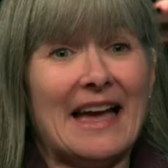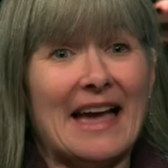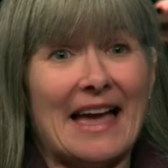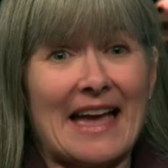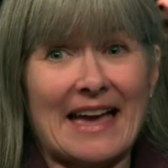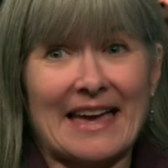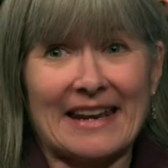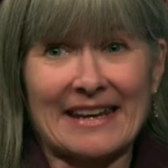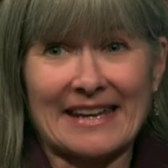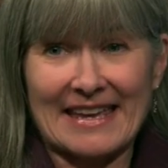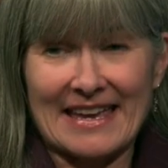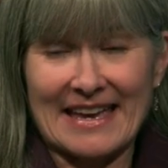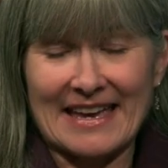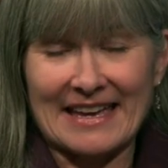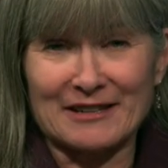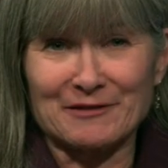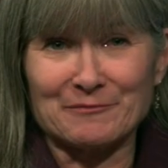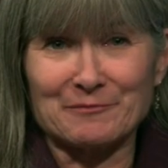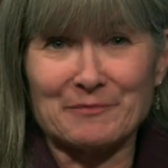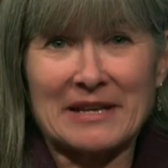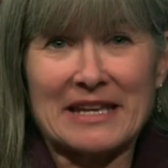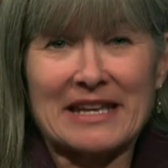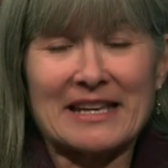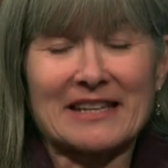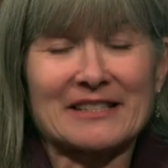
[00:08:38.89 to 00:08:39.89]
And Thanks.
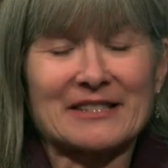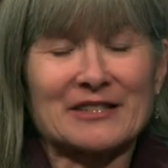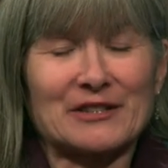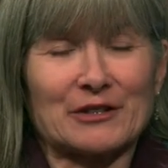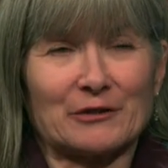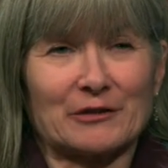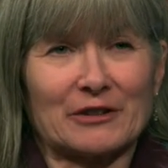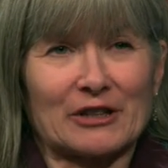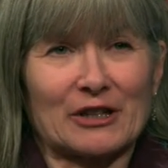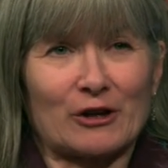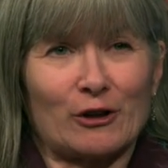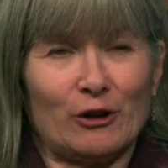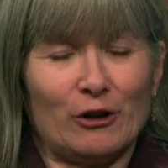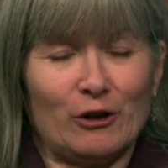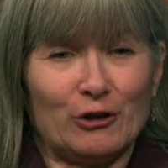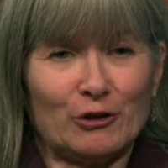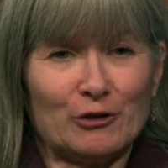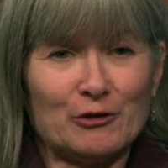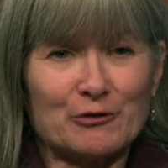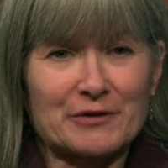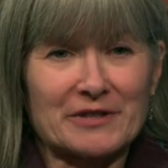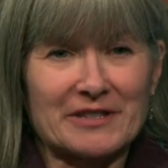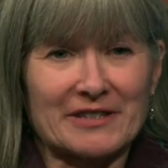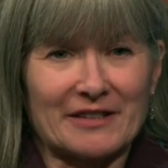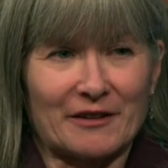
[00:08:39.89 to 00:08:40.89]
again, being so
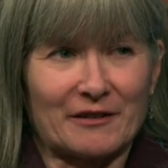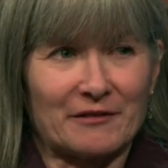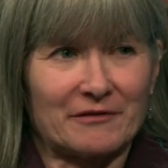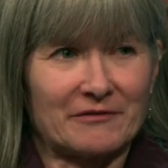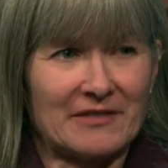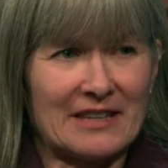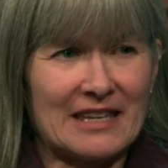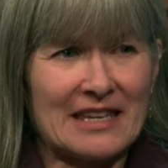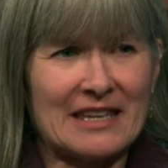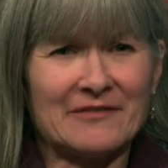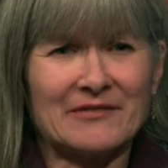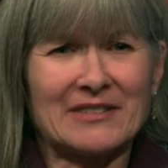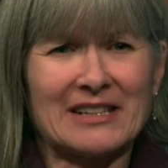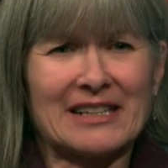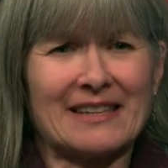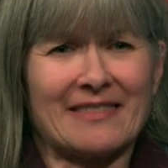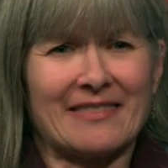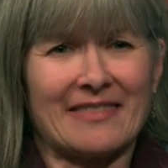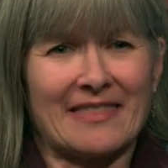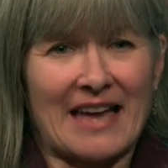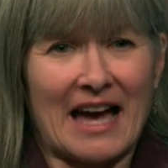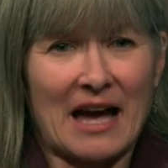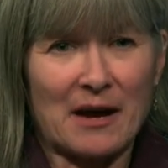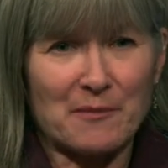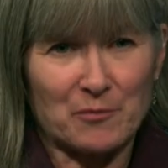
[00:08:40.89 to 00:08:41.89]
inclusive, even in
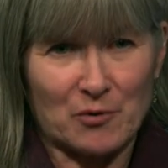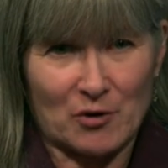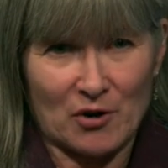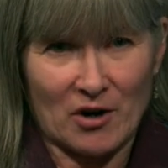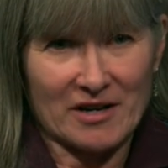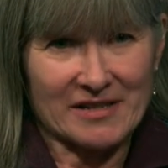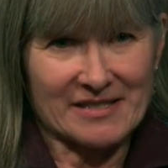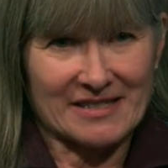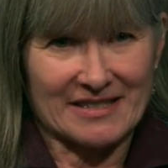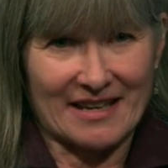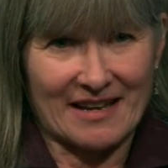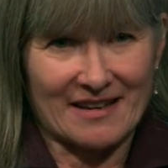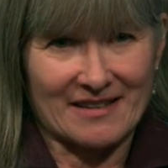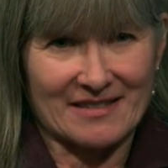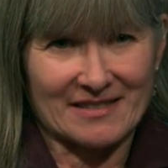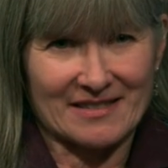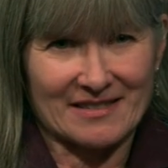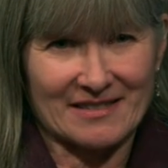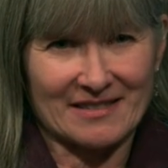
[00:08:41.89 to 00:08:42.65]
that process.